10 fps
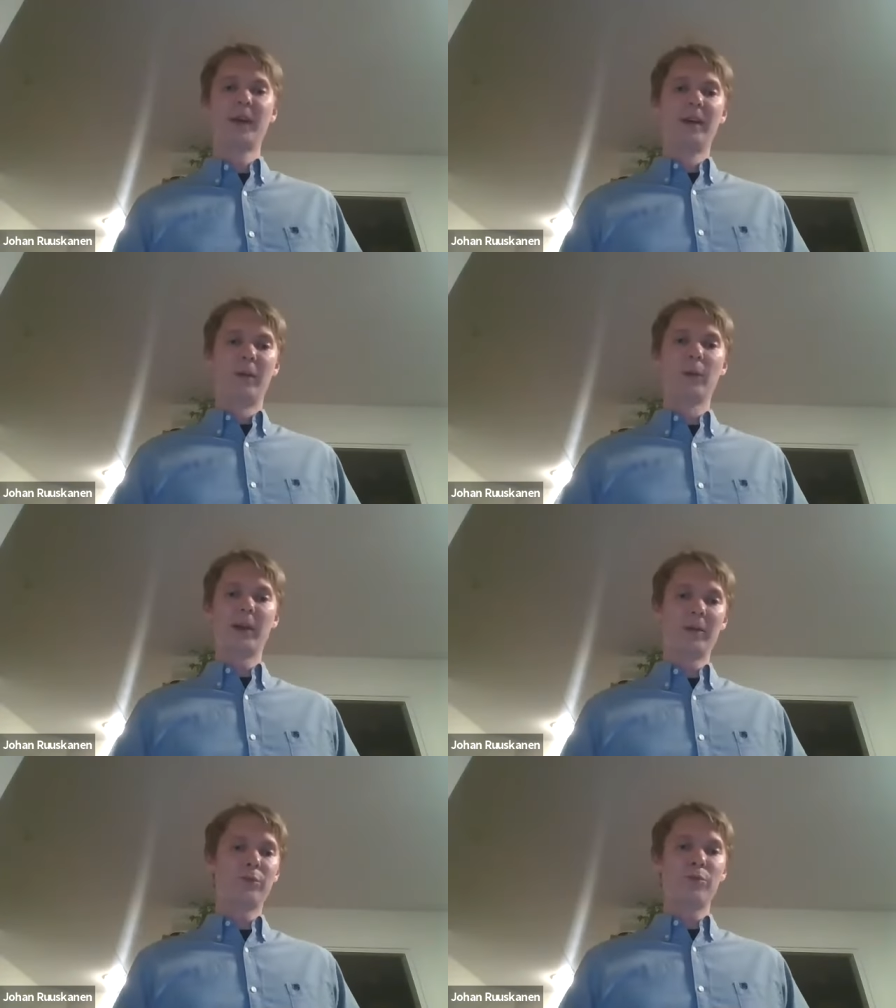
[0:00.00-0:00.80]
Then
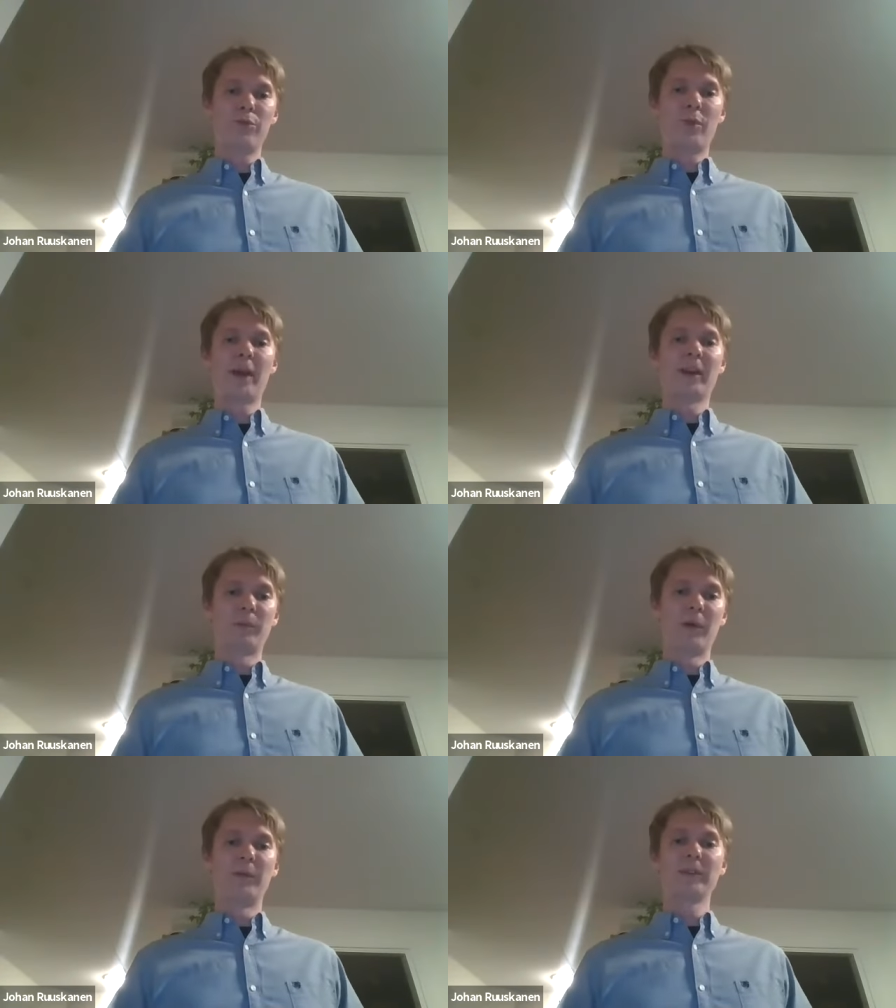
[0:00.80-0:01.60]
we ran
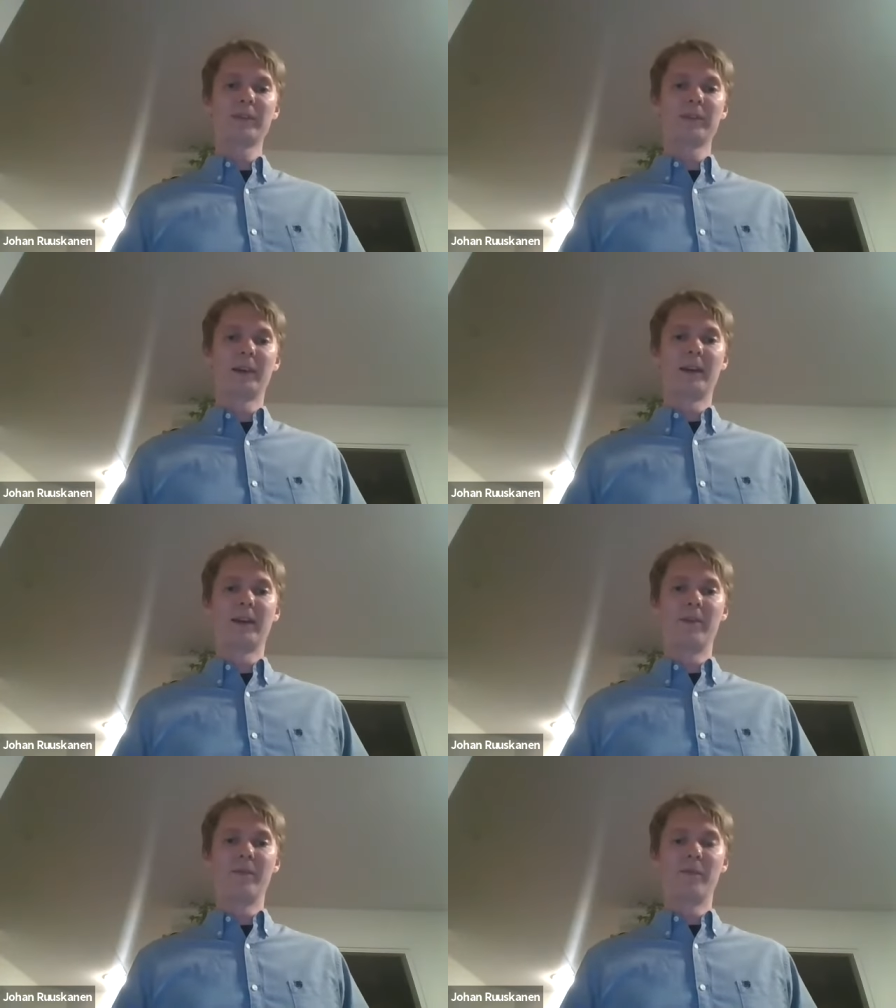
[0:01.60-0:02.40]
experiments
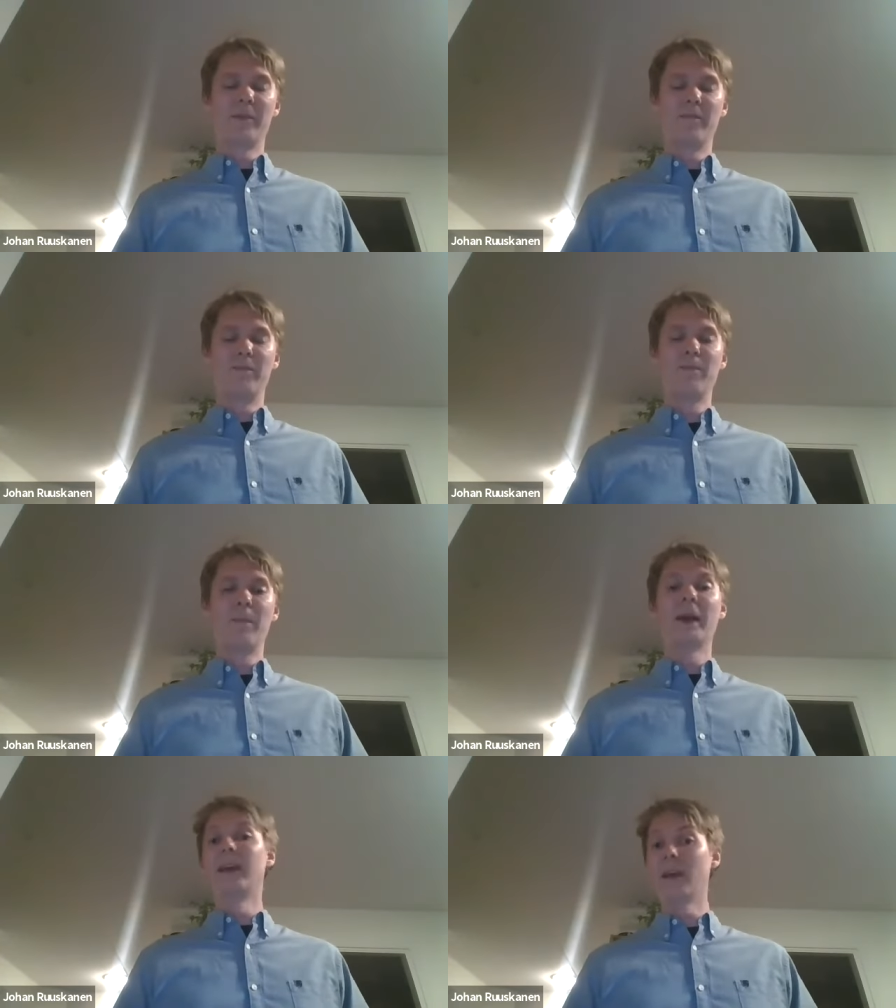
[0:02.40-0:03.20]

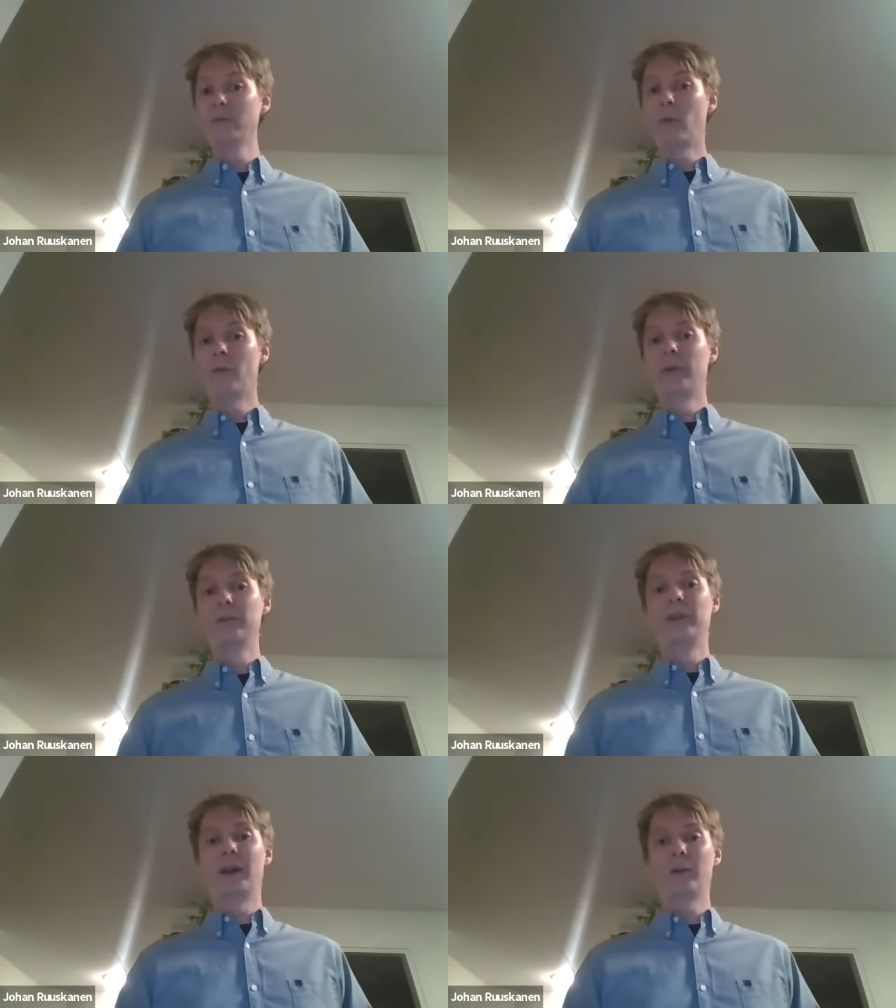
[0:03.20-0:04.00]
many times over
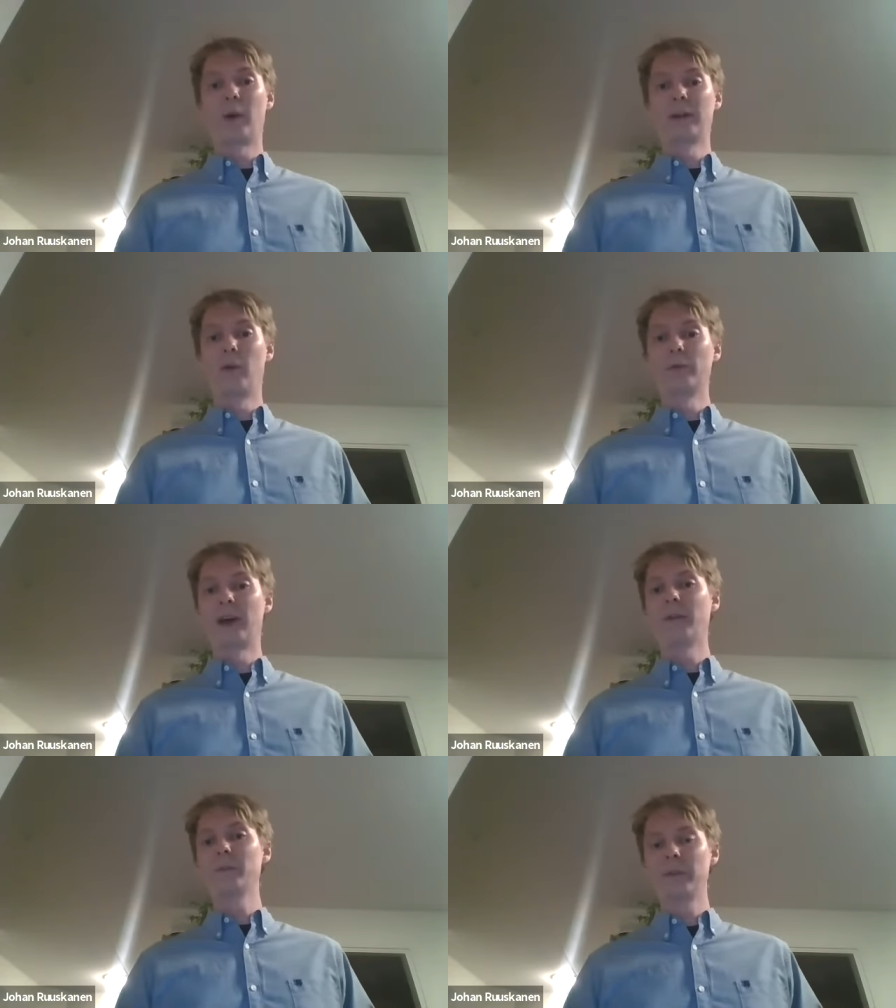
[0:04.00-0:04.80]
a quite long
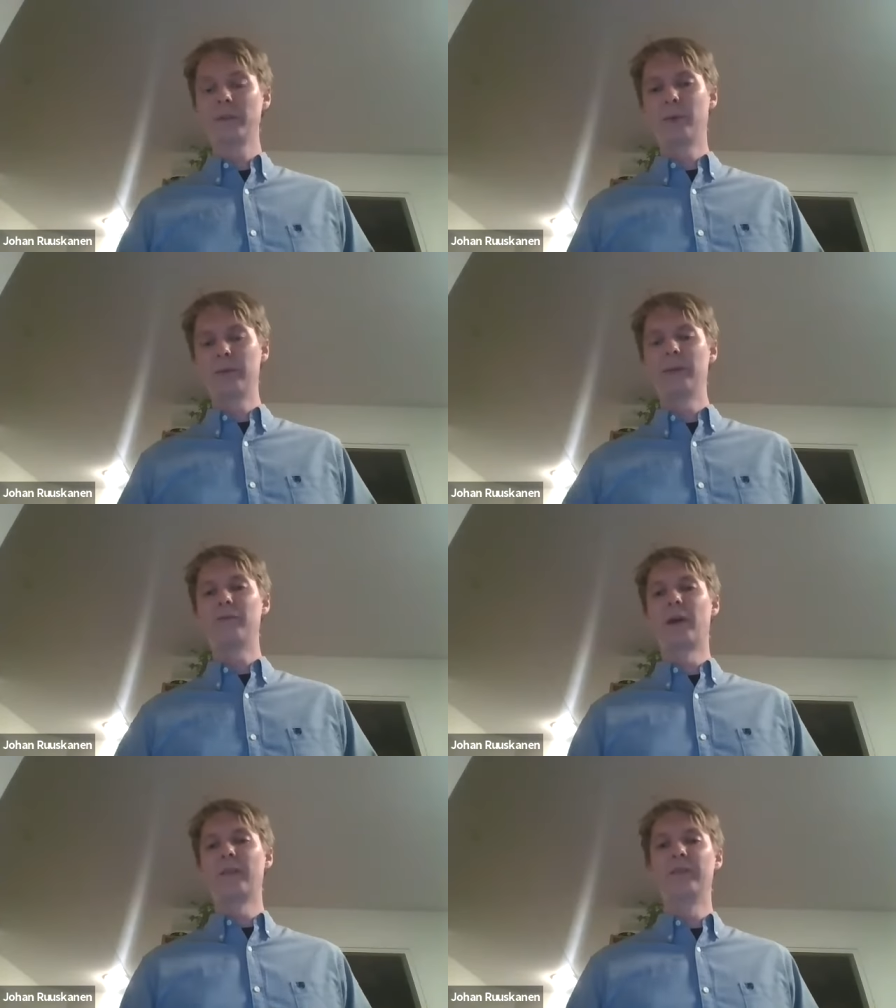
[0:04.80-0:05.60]
time with
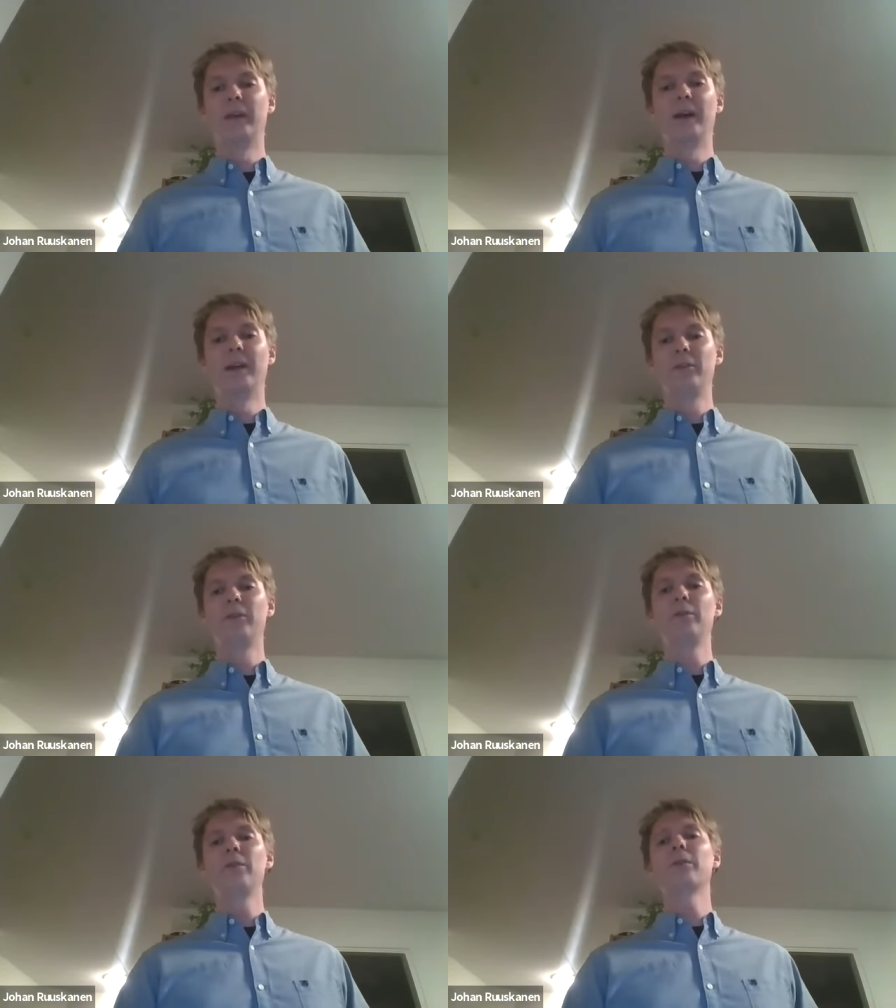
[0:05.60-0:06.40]
different
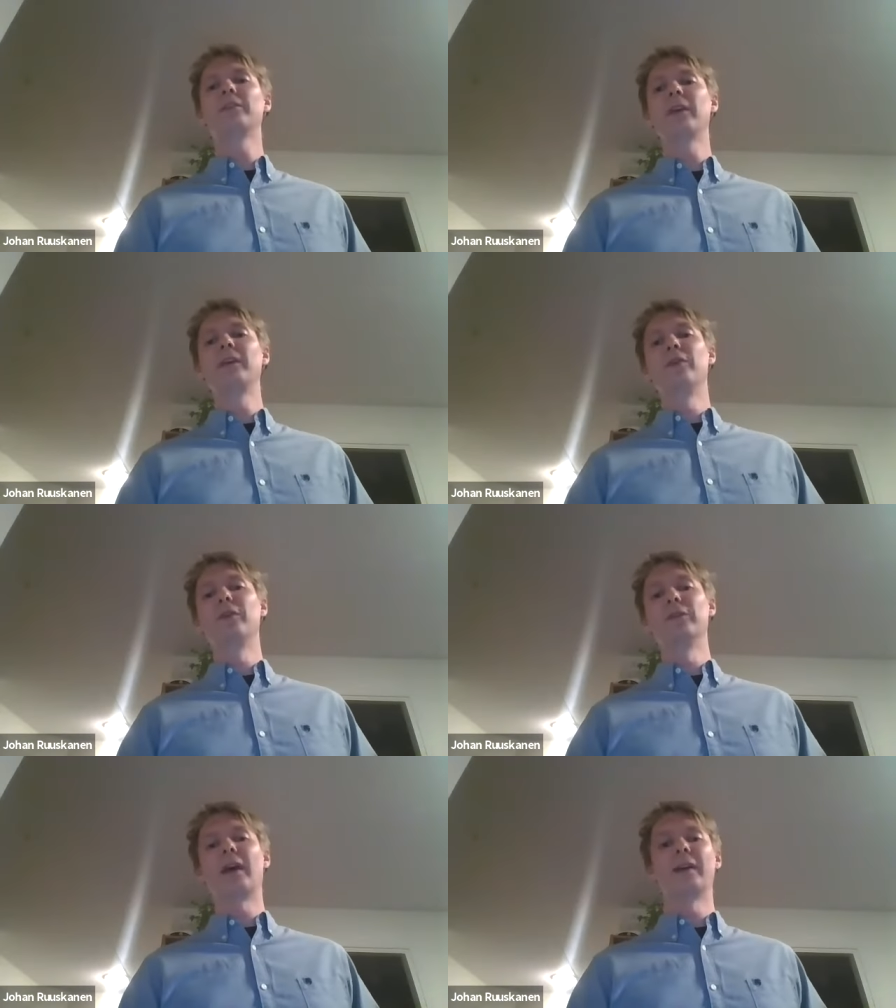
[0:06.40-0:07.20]

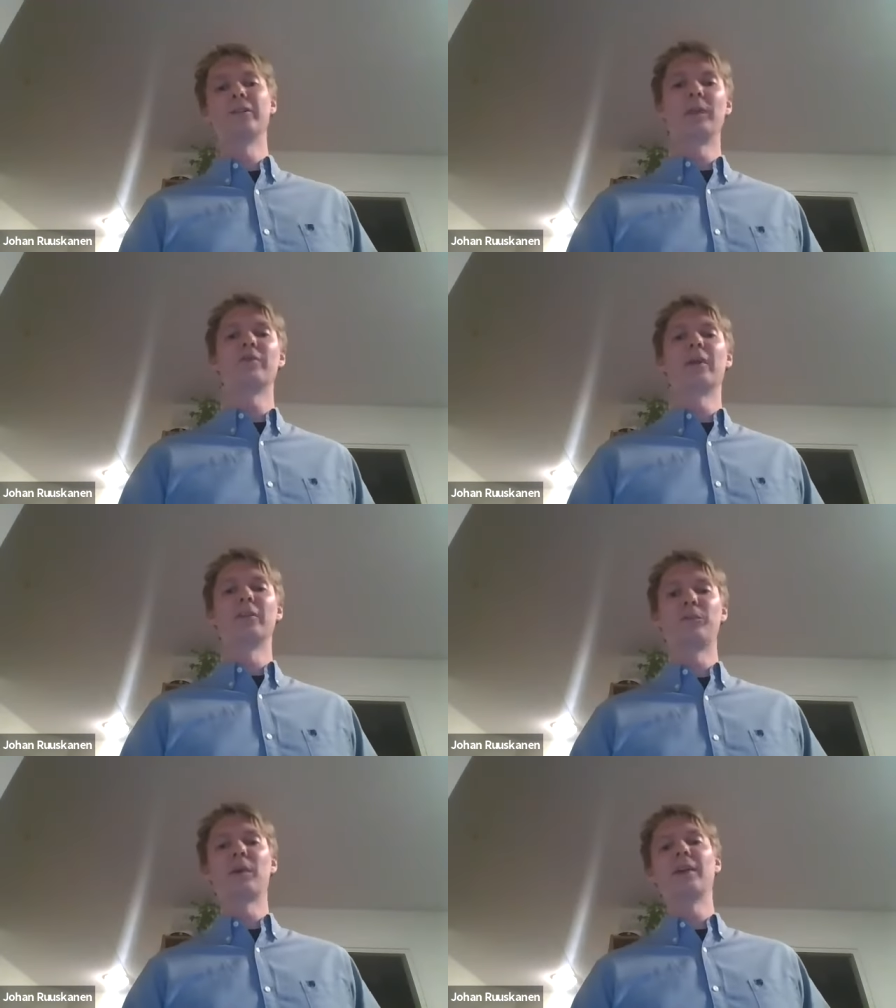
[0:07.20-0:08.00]
utilizations and some
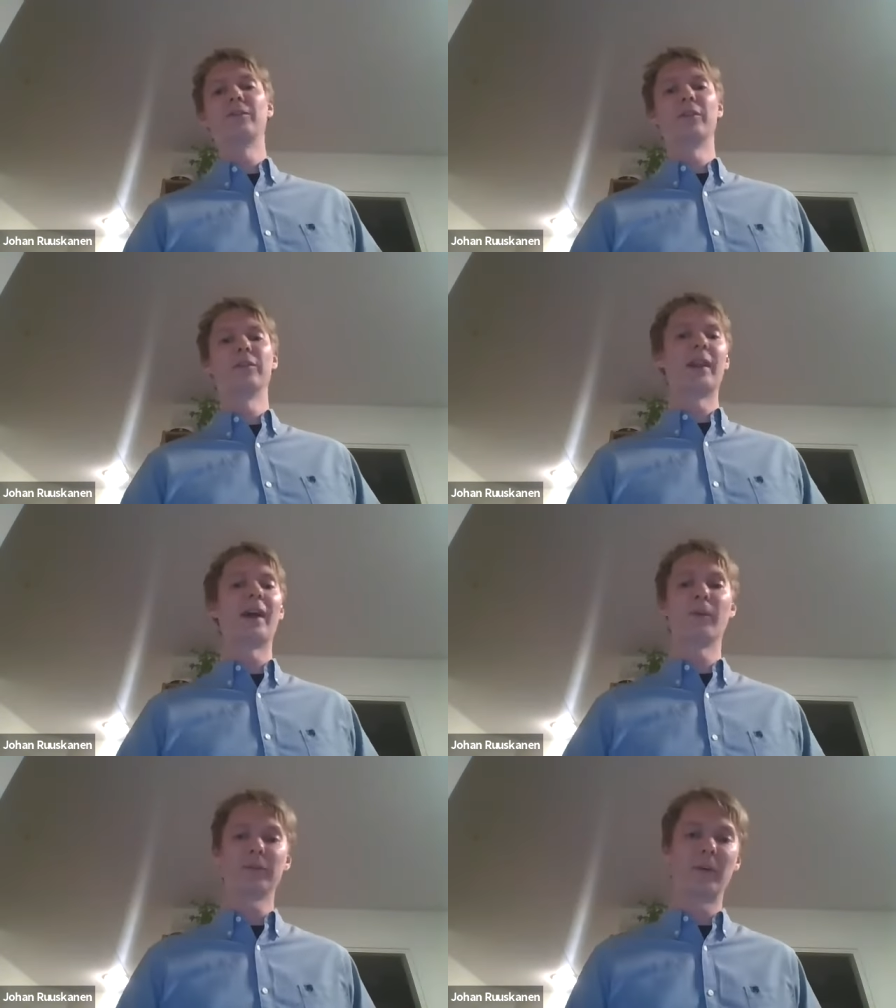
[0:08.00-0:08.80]
different speculation
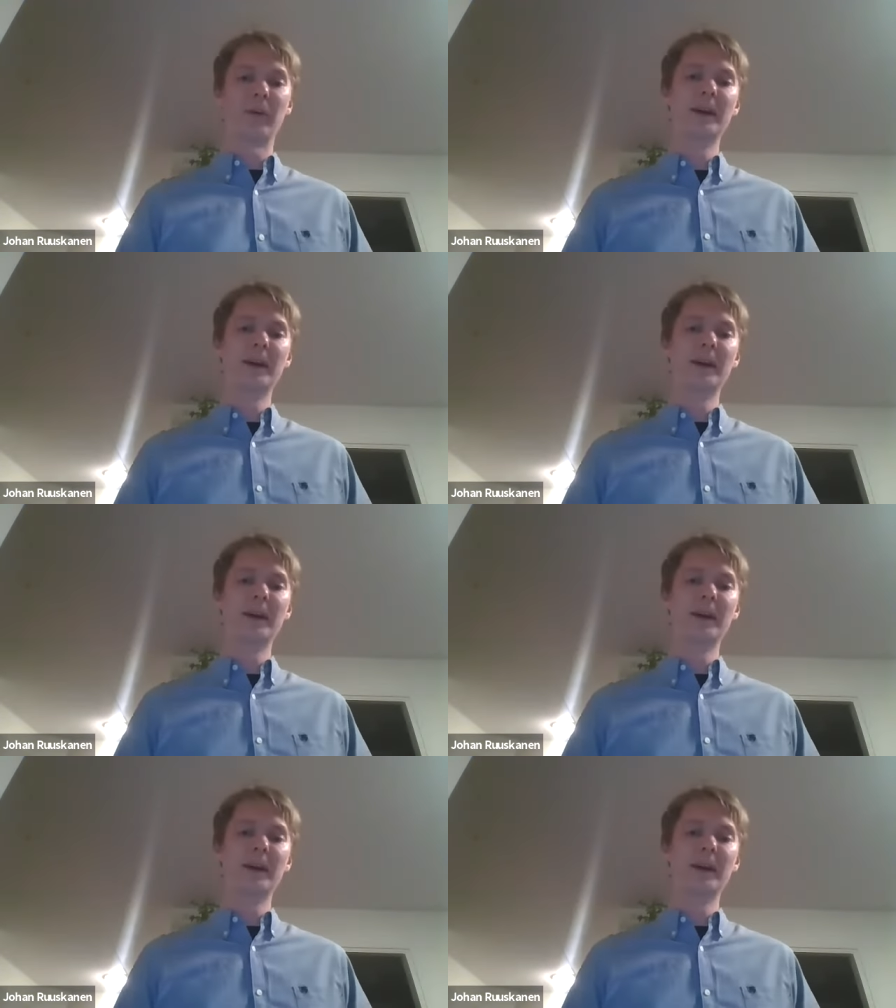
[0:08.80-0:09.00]
scenarios here.